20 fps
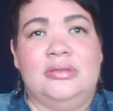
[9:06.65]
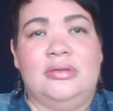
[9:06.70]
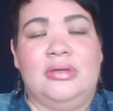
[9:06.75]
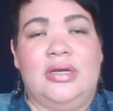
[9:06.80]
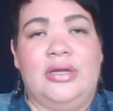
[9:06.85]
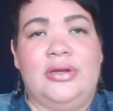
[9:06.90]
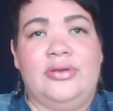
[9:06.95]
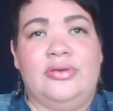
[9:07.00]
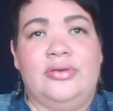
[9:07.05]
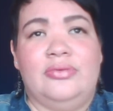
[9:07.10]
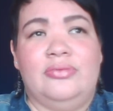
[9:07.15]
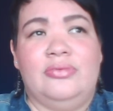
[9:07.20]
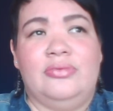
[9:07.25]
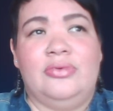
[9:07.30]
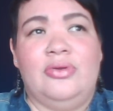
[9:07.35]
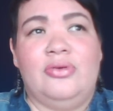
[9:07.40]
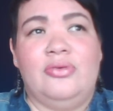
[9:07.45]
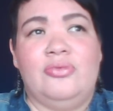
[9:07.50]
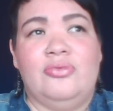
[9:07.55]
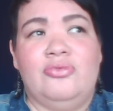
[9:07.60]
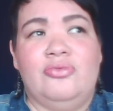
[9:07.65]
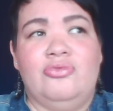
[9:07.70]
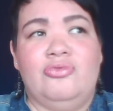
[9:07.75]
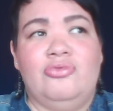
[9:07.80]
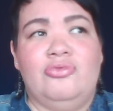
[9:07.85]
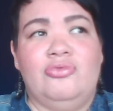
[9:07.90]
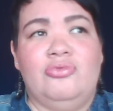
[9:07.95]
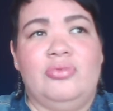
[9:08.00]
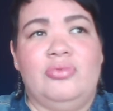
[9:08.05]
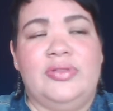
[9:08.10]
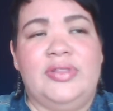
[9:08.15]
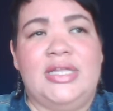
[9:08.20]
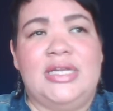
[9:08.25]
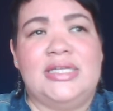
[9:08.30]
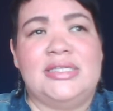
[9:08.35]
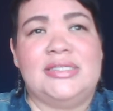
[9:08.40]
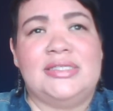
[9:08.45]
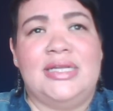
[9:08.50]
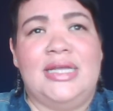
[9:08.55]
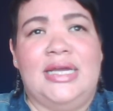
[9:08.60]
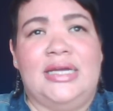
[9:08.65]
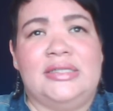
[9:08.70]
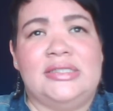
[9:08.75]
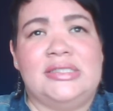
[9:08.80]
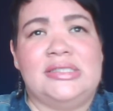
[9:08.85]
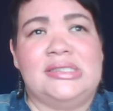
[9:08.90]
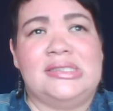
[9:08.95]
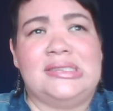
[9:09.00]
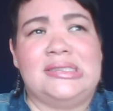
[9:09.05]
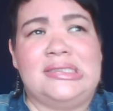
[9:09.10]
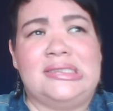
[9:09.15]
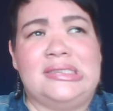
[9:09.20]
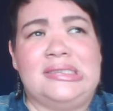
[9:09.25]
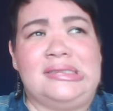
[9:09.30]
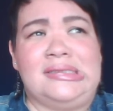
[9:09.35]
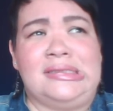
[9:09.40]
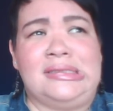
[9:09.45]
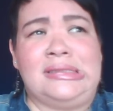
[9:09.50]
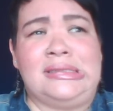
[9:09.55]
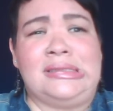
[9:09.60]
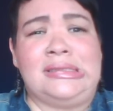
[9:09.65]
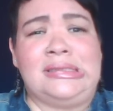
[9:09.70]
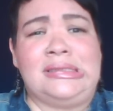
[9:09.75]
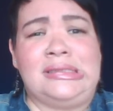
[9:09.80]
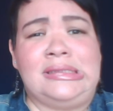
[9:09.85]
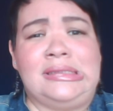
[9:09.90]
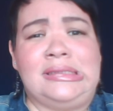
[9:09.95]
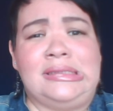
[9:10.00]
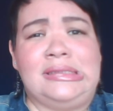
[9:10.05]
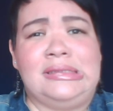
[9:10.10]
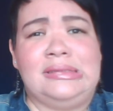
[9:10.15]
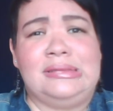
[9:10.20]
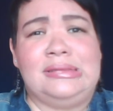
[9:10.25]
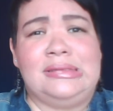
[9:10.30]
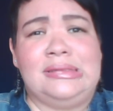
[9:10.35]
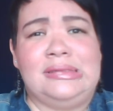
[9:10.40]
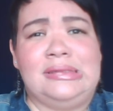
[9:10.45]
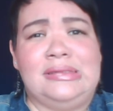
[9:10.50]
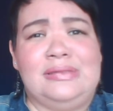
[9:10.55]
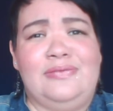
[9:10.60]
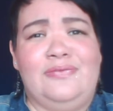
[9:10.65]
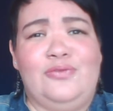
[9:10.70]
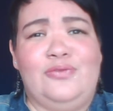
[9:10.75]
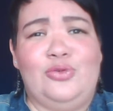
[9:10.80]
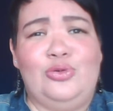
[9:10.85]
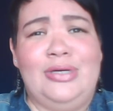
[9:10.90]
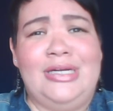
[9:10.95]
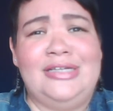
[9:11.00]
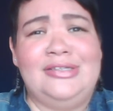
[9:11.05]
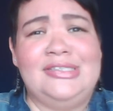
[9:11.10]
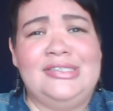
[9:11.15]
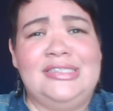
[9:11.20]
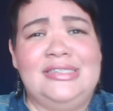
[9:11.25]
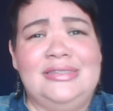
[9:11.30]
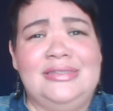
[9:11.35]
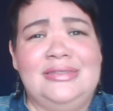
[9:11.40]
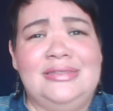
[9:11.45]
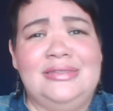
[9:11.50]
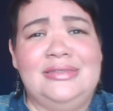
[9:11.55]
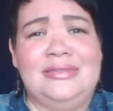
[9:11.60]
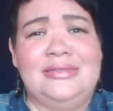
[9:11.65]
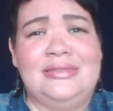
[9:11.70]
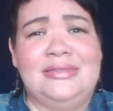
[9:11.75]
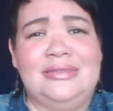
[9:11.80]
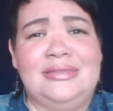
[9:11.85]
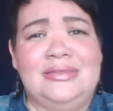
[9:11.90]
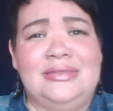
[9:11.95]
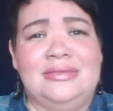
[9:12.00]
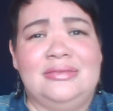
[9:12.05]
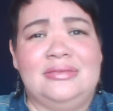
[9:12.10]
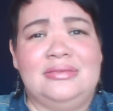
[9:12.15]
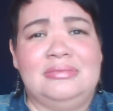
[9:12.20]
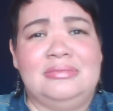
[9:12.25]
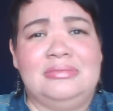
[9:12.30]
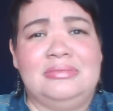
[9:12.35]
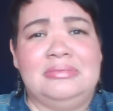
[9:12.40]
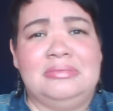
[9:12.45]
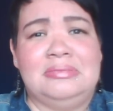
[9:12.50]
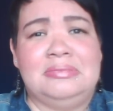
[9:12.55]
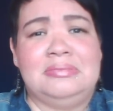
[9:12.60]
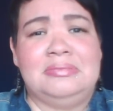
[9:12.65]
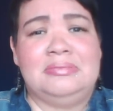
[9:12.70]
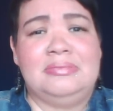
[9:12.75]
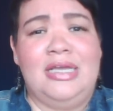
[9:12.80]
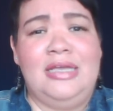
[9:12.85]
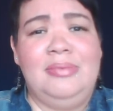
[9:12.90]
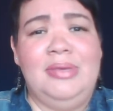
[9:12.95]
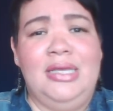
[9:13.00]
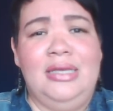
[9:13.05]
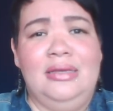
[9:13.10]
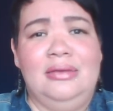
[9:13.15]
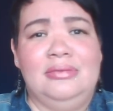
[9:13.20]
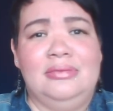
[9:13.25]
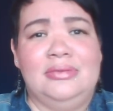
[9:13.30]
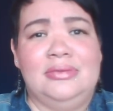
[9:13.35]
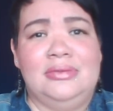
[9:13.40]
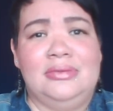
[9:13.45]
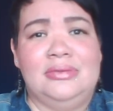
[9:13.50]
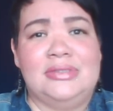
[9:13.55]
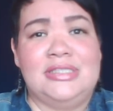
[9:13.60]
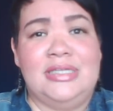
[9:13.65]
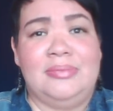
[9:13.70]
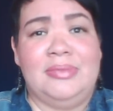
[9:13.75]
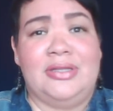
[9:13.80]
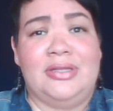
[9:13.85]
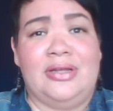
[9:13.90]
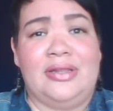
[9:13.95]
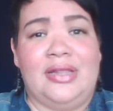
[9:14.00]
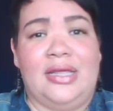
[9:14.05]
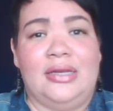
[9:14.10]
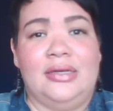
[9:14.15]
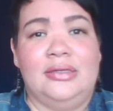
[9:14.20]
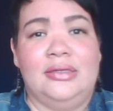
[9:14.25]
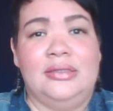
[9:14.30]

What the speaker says: I don't know what that is in ounces, 4 ounces maybe, something like that.